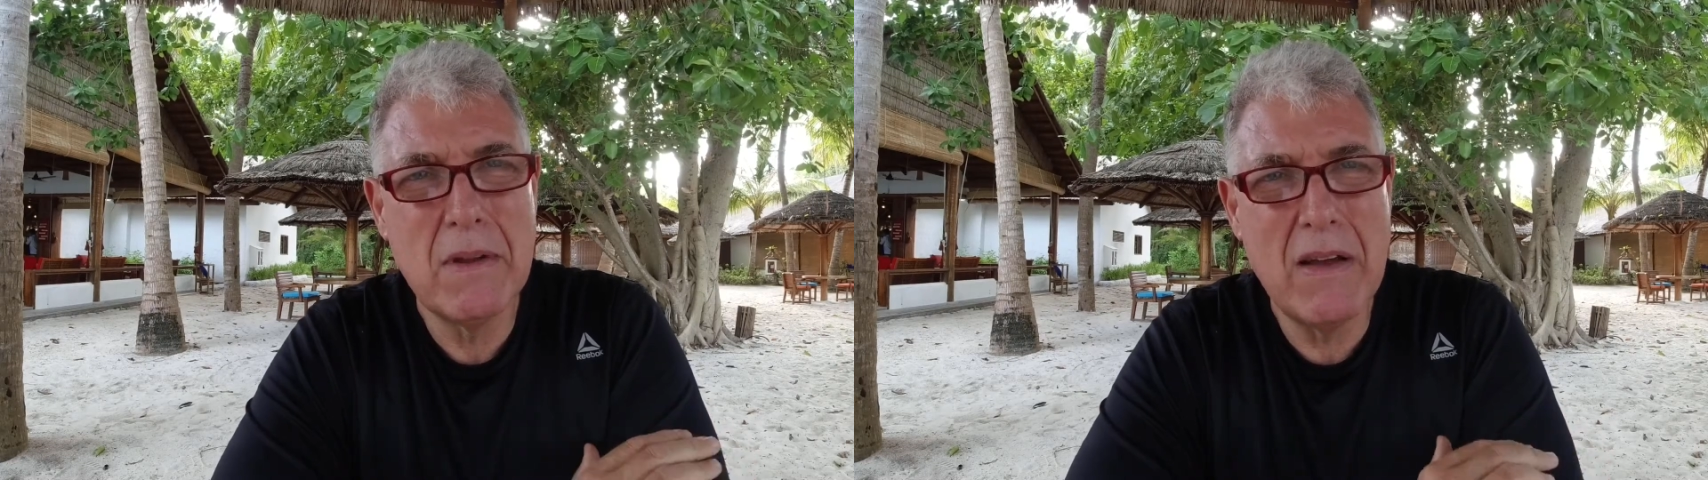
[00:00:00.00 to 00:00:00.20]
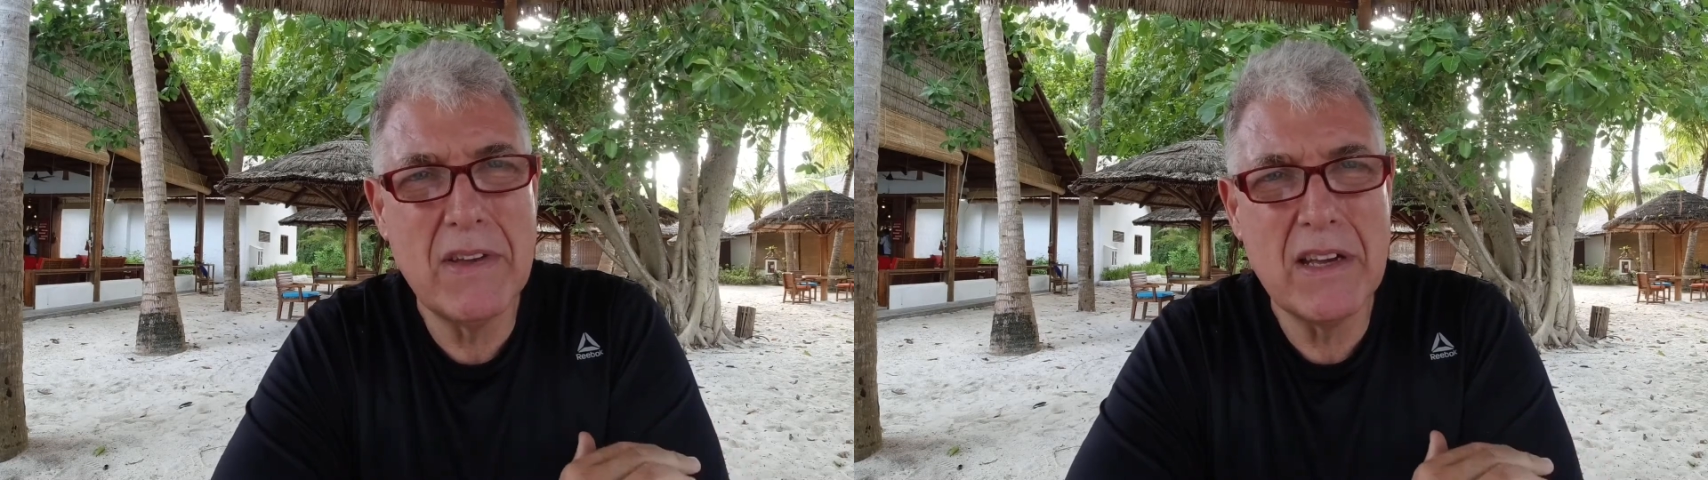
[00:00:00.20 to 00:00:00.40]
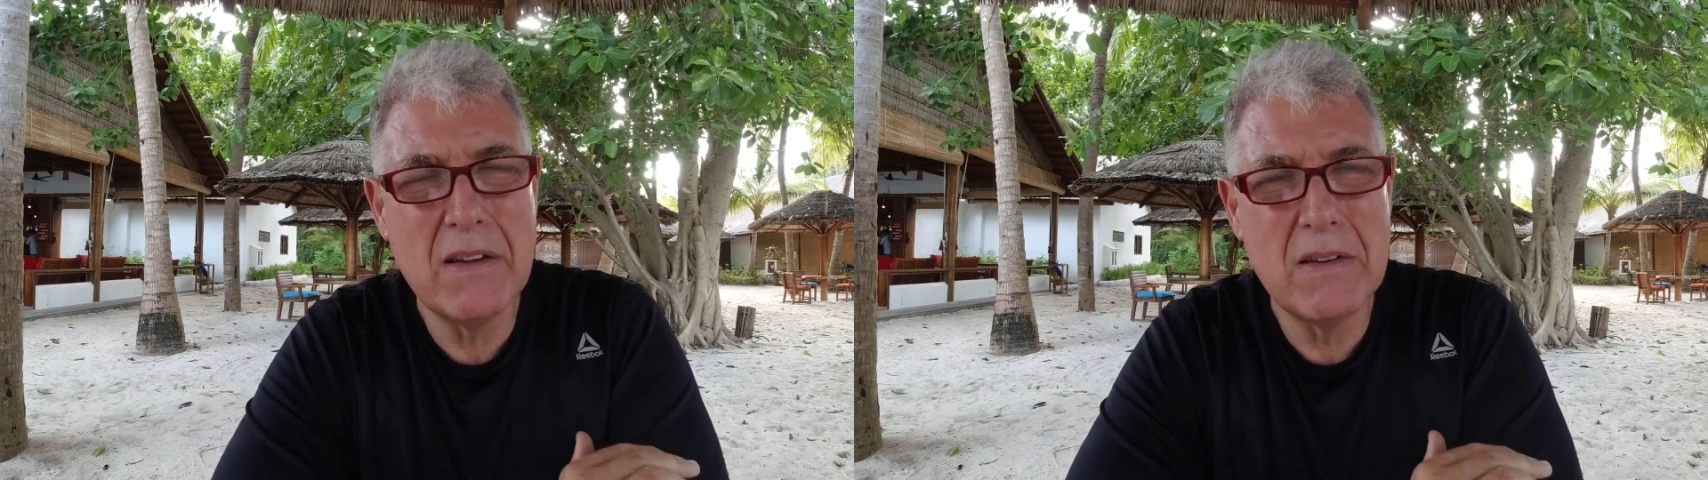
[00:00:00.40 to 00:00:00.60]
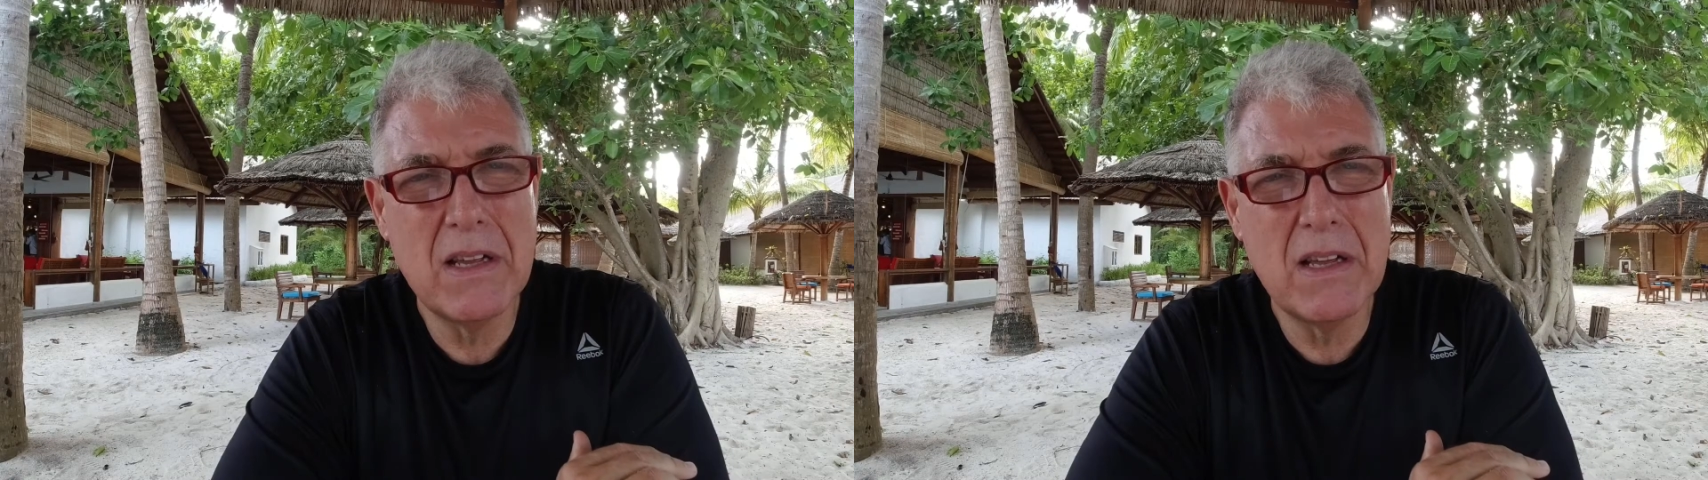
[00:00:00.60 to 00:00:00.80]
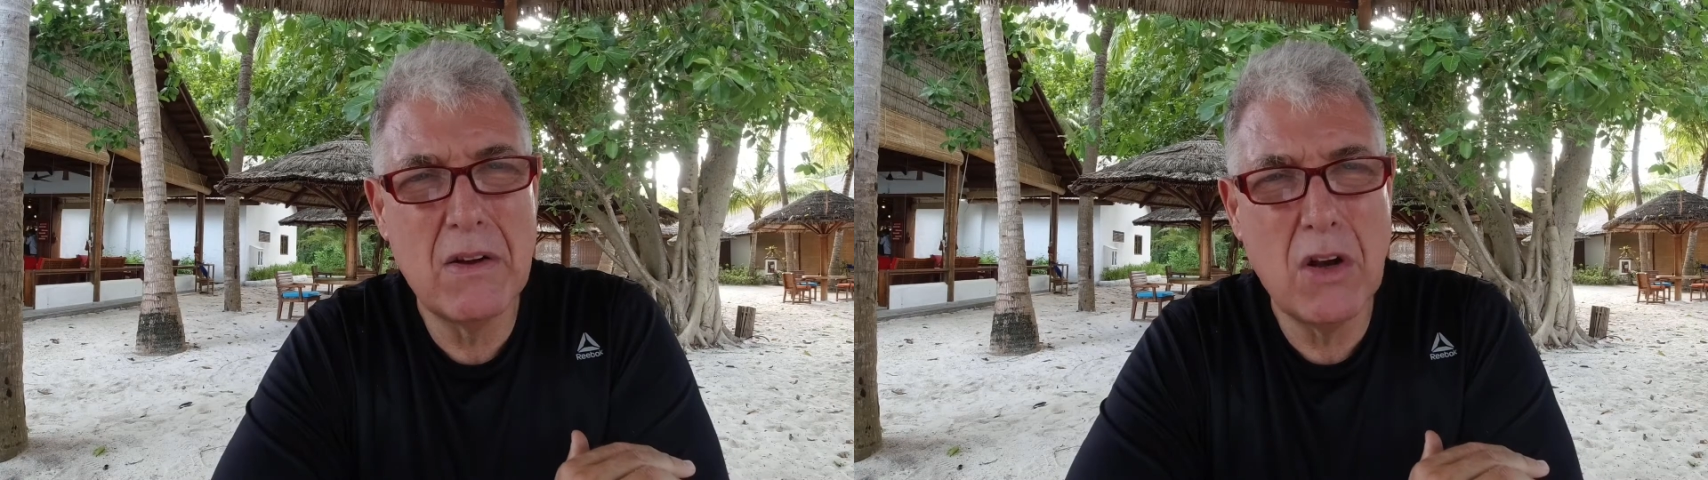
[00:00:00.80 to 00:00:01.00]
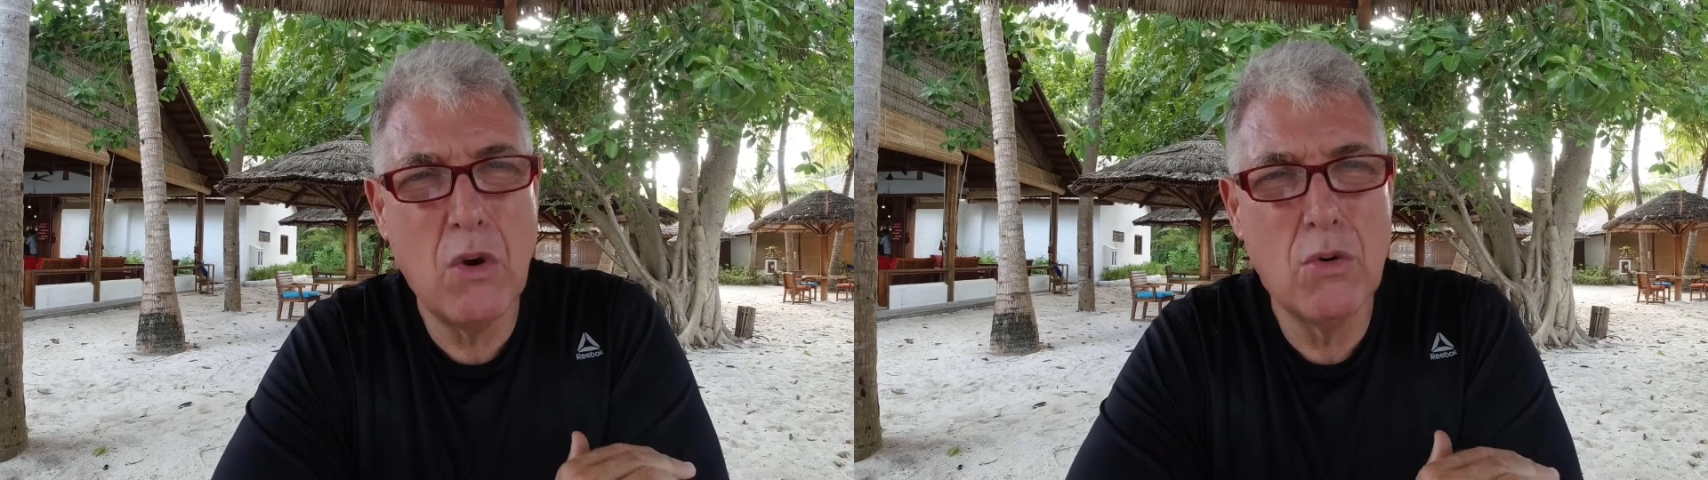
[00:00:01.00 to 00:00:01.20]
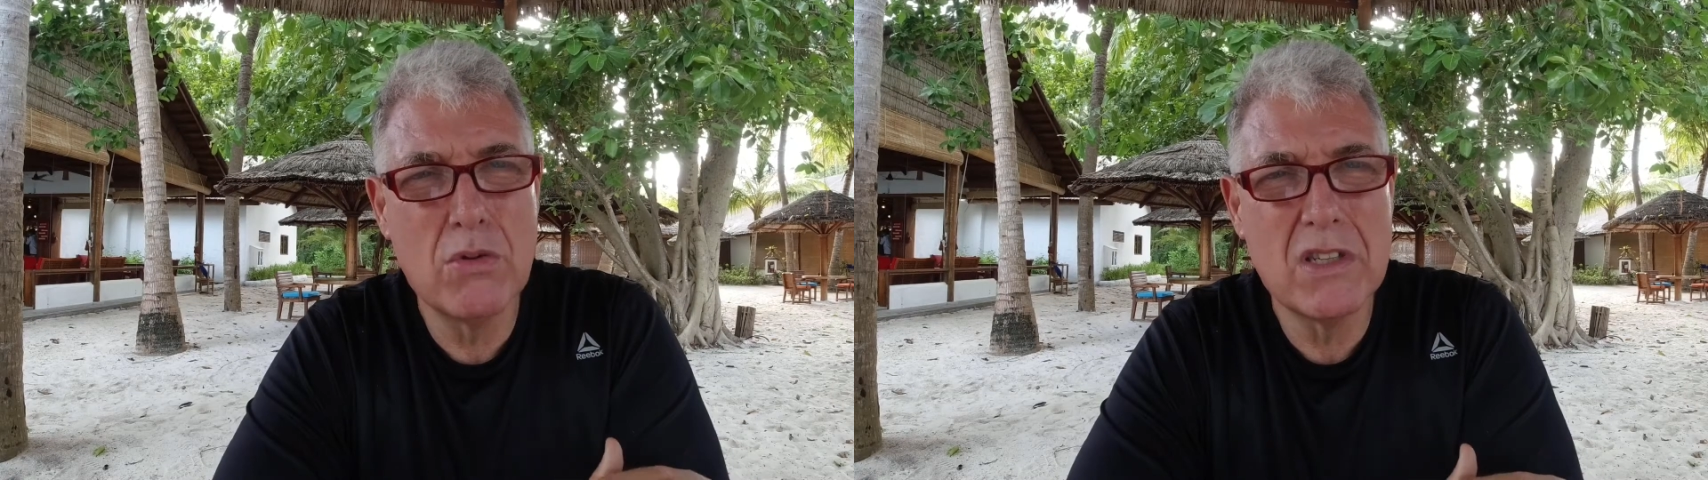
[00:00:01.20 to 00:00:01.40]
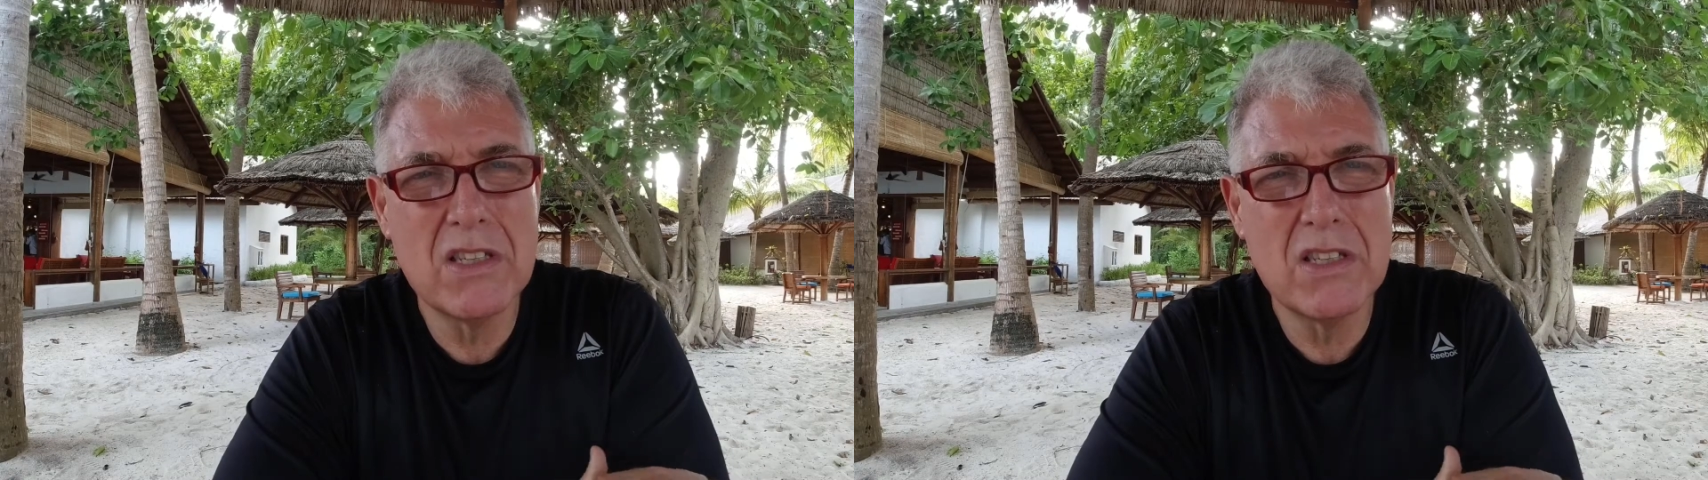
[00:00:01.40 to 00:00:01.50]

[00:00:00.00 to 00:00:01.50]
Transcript: Having an old